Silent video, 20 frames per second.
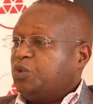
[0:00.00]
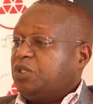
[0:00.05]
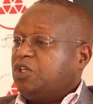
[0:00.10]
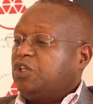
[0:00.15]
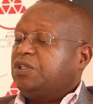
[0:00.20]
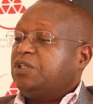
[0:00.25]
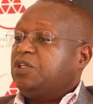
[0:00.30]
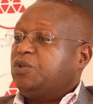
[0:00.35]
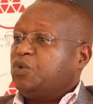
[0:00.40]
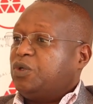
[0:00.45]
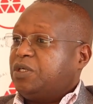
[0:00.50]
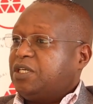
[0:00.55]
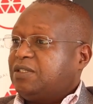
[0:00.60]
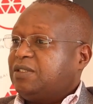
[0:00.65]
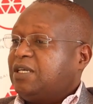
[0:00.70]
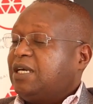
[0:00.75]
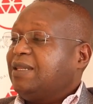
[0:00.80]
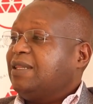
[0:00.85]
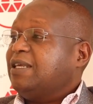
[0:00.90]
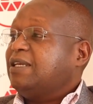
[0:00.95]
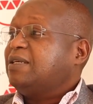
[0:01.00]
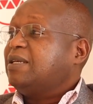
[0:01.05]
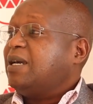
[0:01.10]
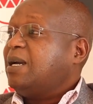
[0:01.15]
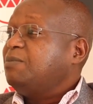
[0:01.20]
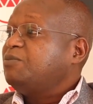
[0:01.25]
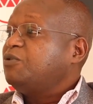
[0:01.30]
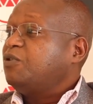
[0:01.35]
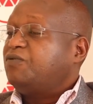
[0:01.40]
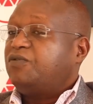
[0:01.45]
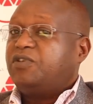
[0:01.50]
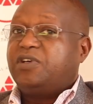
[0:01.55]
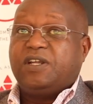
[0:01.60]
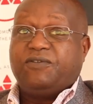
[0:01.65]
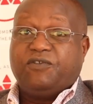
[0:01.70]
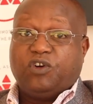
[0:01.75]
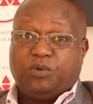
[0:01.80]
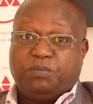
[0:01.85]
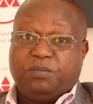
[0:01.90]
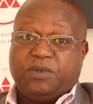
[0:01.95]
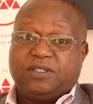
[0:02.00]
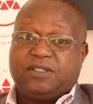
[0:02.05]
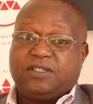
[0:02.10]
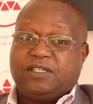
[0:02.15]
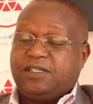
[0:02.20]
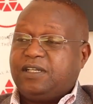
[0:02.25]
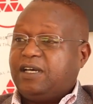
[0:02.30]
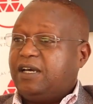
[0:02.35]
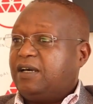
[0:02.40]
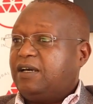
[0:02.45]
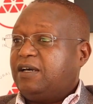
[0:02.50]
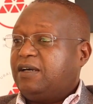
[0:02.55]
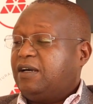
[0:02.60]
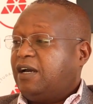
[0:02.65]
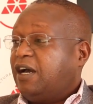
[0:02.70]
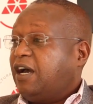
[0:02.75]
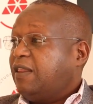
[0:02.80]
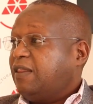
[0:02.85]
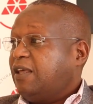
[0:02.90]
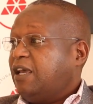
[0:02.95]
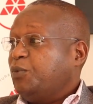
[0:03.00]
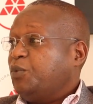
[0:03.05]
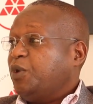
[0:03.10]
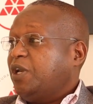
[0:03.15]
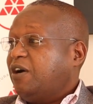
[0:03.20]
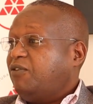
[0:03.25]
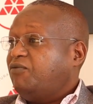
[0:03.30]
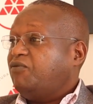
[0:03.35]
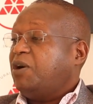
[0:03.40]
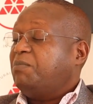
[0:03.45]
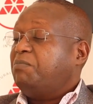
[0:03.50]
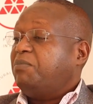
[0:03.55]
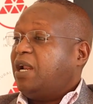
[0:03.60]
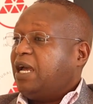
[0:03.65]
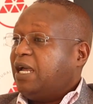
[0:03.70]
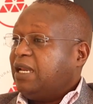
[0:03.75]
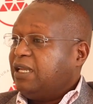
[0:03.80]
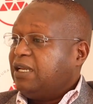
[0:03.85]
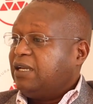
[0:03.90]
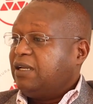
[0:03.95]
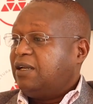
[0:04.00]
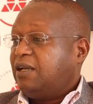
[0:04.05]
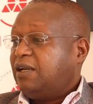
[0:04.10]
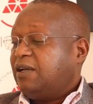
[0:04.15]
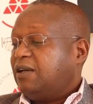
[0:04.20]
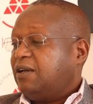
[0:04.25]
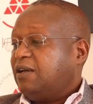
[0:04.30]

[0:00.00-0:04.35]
we need to understand the types of developments that are there. We have planning